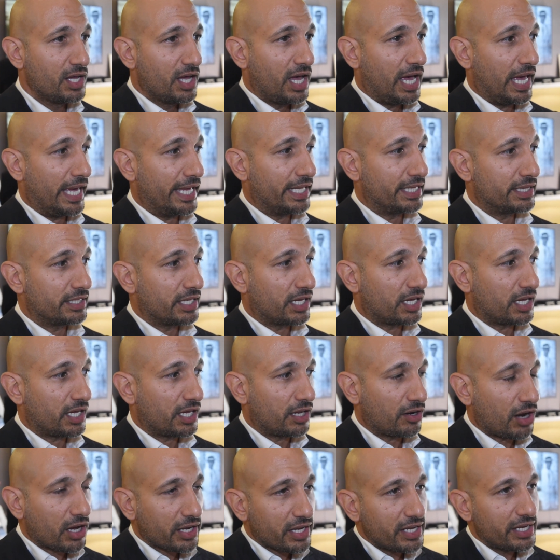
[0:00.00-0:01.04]
And
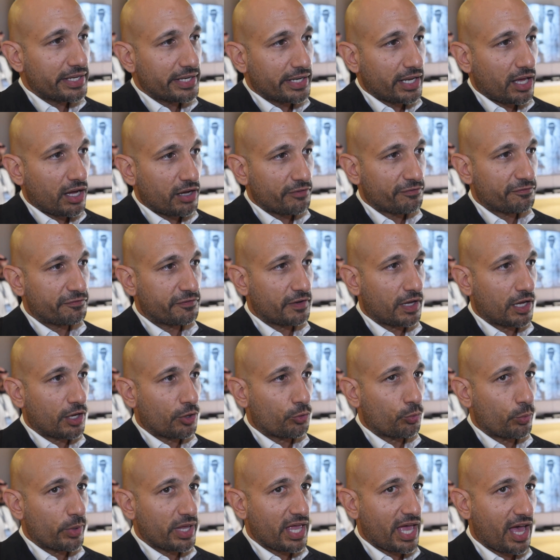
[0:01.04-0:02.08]
luckily enough,
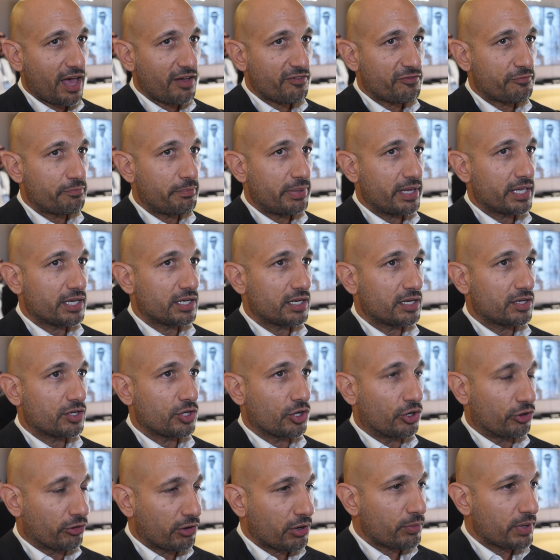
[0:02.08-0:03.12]
we have been
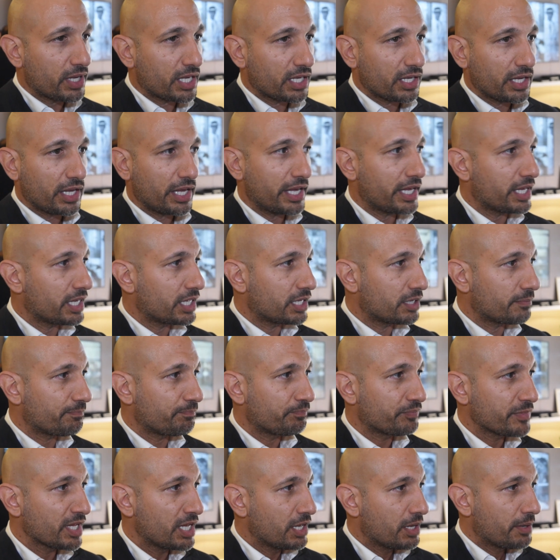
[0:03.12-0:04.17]
growing
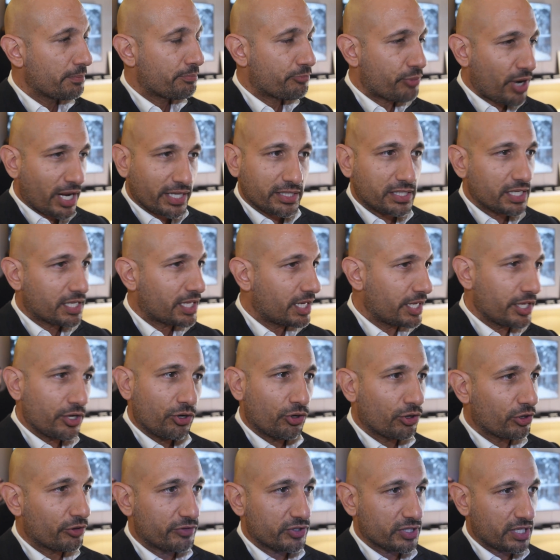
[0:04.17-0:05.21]
in practically
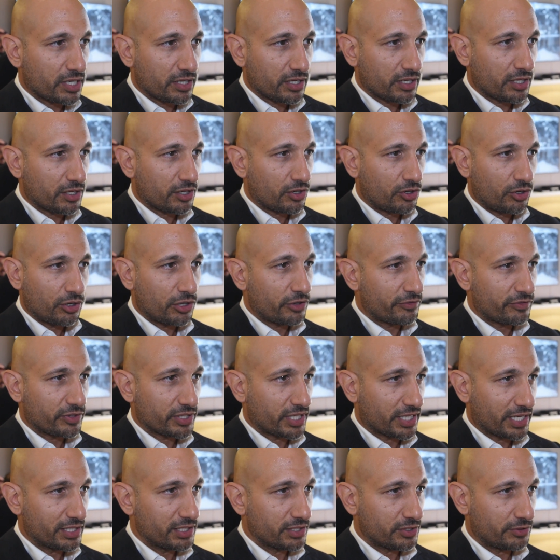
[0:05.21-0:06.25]
all over
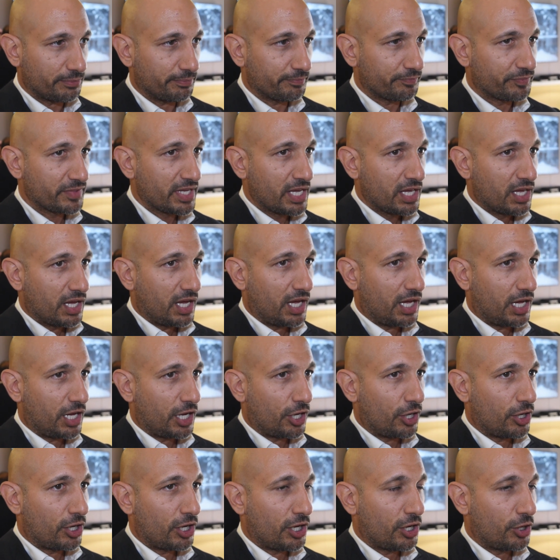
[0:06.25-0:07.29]
the kingdom.
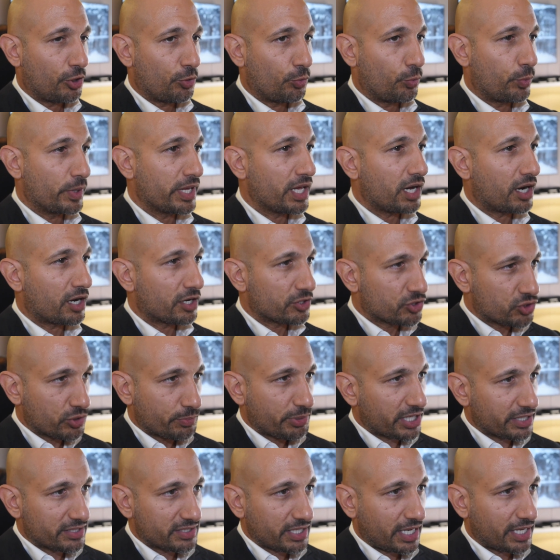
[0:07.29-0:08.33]
We are
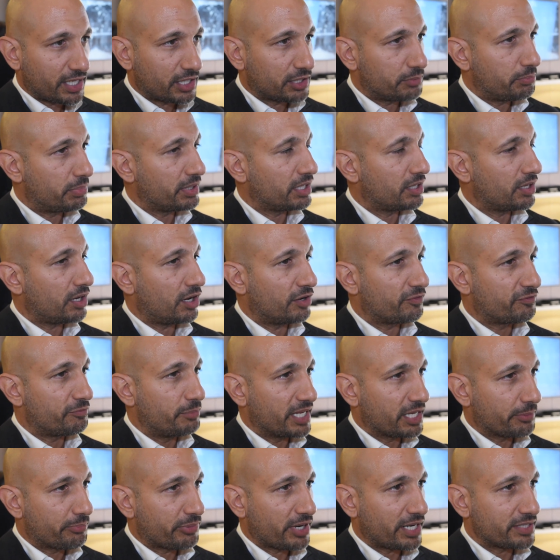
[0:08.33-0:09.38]
super excited to
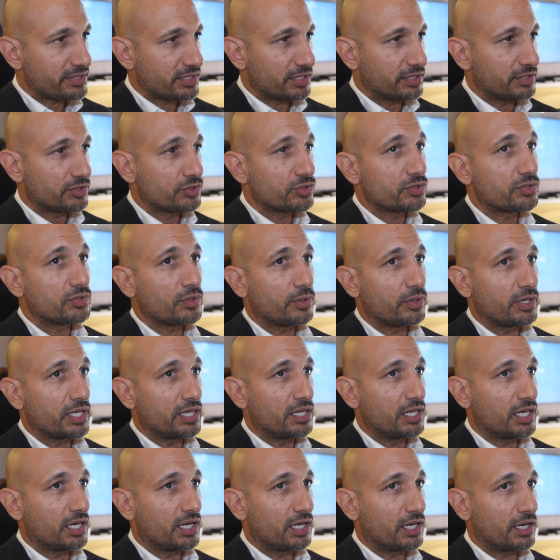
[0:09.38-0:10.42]
be present
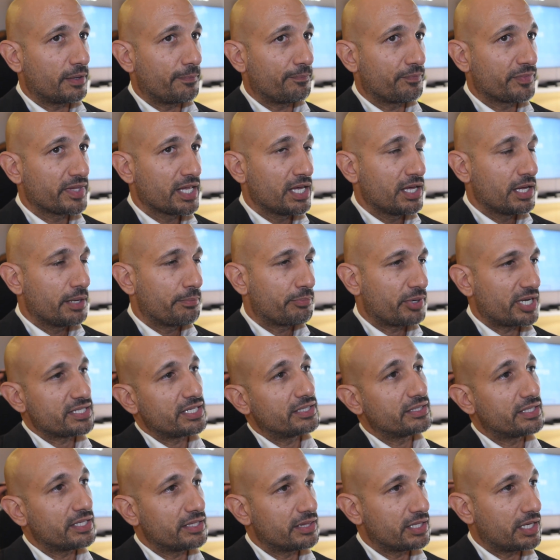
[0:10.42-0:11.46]
with
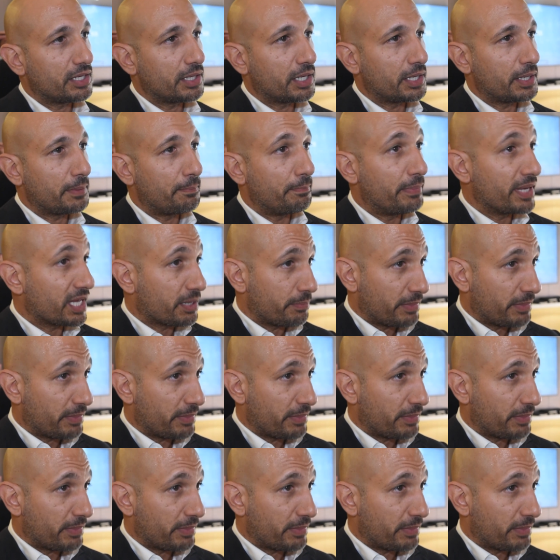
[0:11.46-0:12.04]
present in the big